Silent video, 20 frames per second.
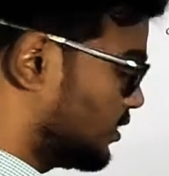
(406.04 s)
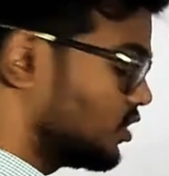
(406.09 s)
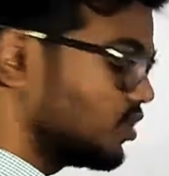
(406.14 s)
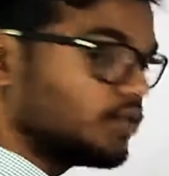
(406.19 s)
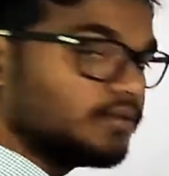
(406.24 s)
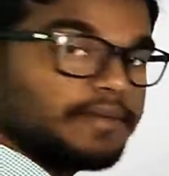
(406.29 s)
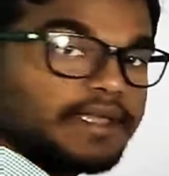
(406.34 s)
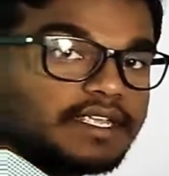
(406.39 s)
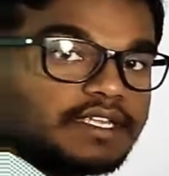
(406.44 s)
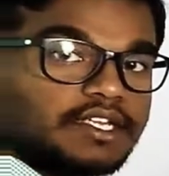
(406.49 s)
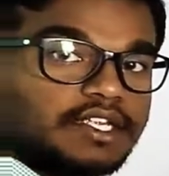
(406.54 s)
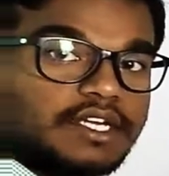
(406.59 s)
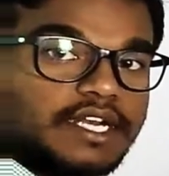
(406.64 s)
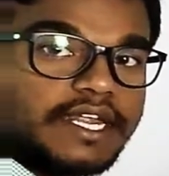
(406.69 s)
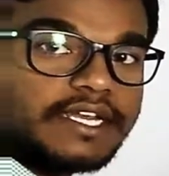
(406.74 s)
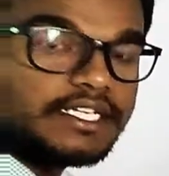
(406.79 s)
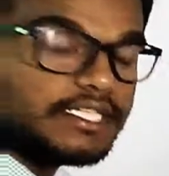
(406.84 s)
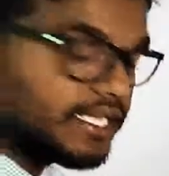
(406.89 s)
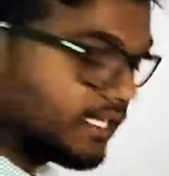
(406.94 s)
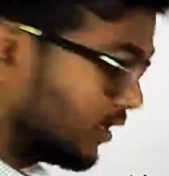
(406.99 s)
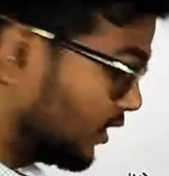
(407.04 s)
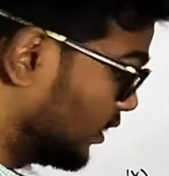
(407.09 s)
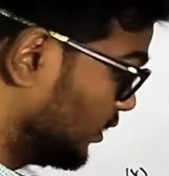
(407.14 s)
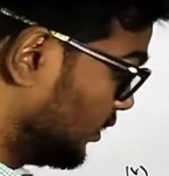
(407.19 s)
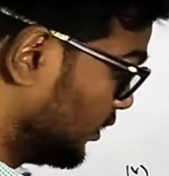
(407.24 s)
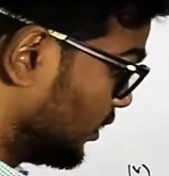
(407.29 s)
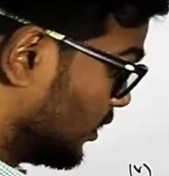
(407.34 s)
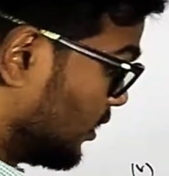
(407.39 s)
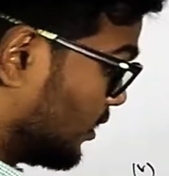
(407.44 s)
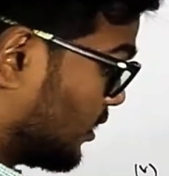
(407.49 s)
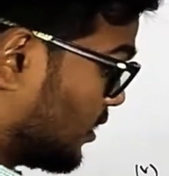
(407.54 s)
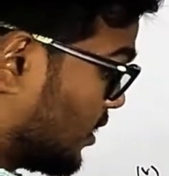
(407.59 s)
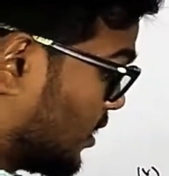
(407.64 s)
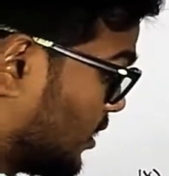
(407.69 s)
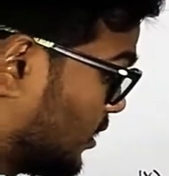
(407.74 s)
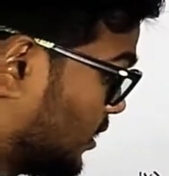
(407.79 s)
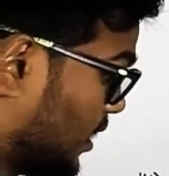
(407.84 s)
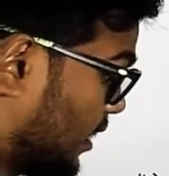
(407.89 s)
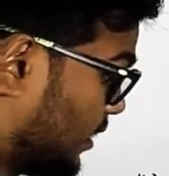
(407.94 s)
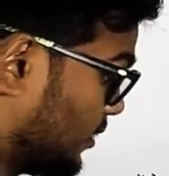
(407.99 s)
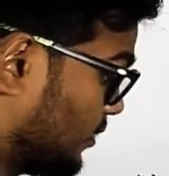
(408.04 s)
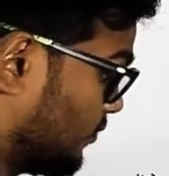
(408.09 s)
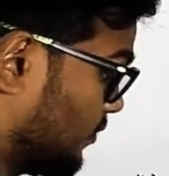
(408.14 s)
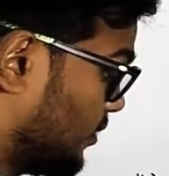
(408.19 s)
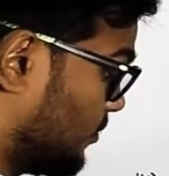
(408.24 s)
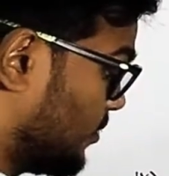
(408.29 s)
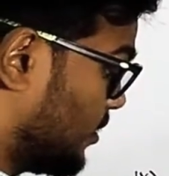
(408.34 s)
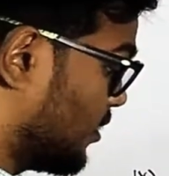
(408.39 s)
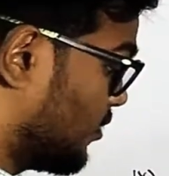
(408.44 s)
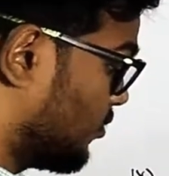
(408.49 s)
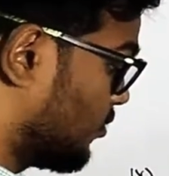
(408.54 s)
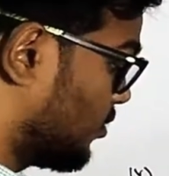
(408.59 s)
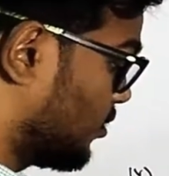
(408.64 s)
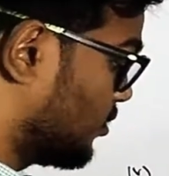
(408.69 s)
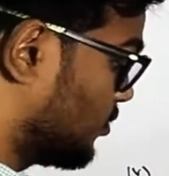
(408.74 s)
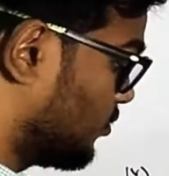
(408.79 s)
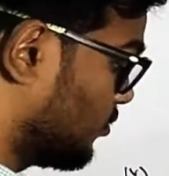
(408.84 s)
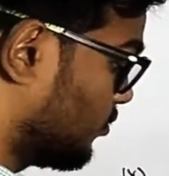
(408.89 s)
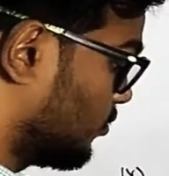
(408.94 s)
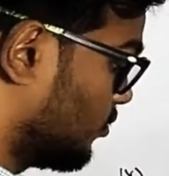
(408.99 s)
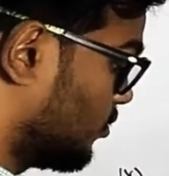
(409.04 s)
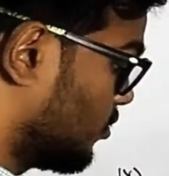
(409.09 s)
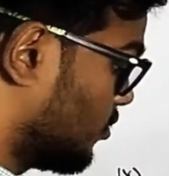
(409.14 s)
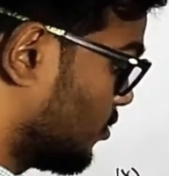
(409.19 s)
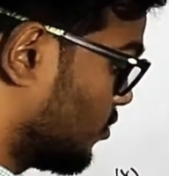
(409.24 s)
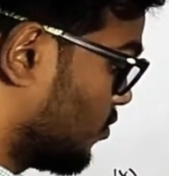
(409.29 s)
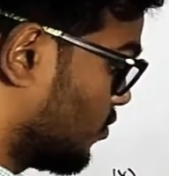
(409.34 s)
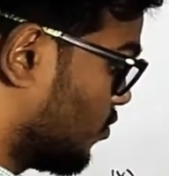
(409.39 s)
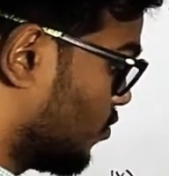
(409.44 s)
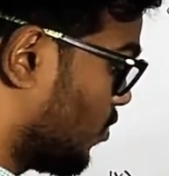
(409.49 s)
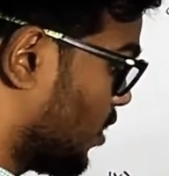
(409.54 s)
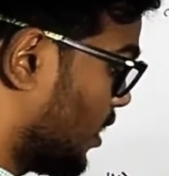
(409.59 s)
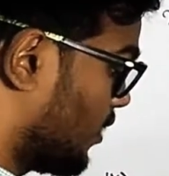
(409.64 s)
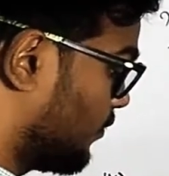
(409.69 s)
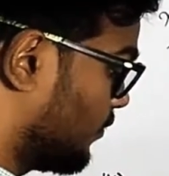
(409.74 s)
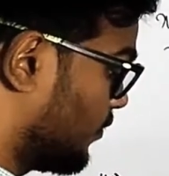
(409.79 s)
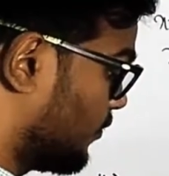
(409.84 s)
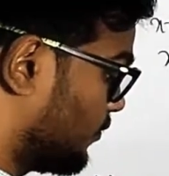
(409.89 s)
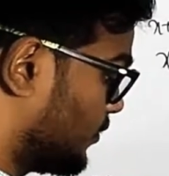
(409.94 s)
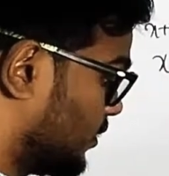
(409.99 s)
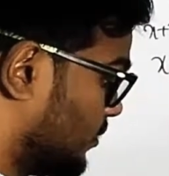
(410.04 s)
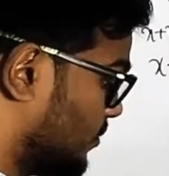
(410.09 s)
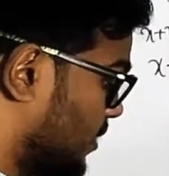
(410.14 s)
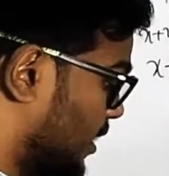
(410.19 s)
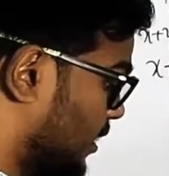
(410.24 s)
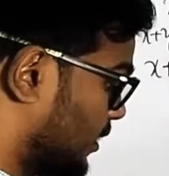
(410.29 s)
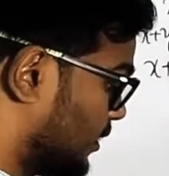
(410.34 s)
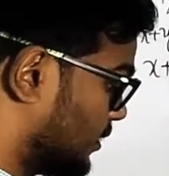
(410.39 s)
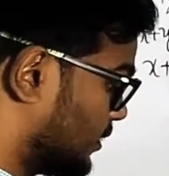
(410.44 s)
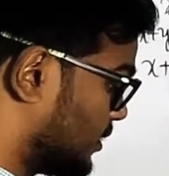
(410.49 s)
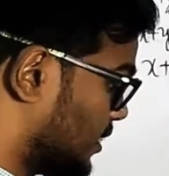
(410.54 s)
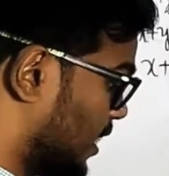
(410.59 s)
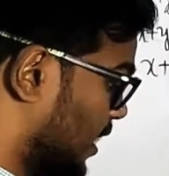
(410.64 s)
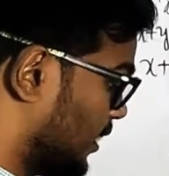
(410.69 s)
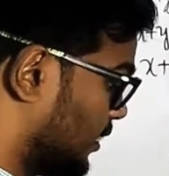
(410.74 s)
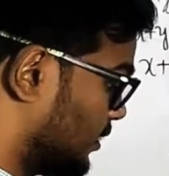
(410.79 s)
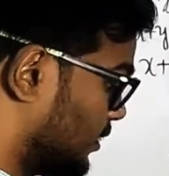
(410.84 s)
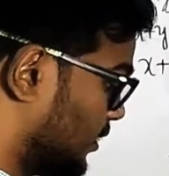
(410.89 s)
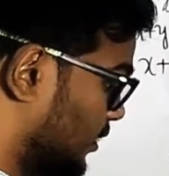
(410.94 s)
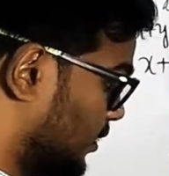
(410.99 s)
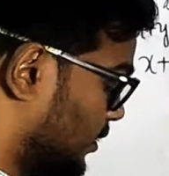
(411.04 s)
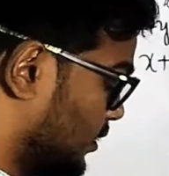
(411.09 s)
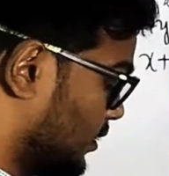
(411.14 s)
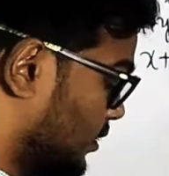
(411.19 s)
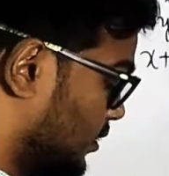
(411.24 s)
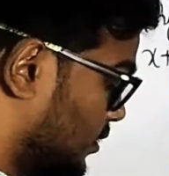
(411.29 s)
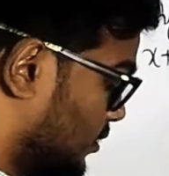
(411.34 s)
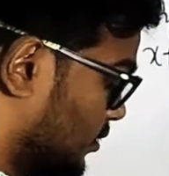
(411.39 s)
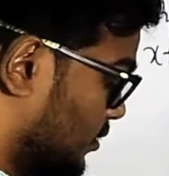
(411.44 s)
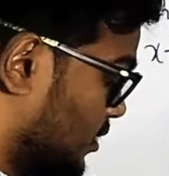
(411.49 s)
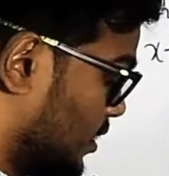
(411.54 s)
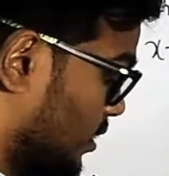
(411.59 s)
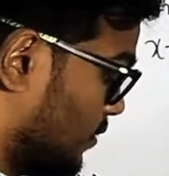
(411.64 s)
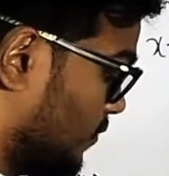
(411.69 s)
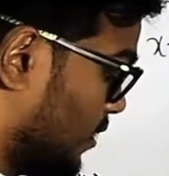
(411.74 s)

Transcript: here making right angle, and x will be equal to one hundred fifty minus ninety, then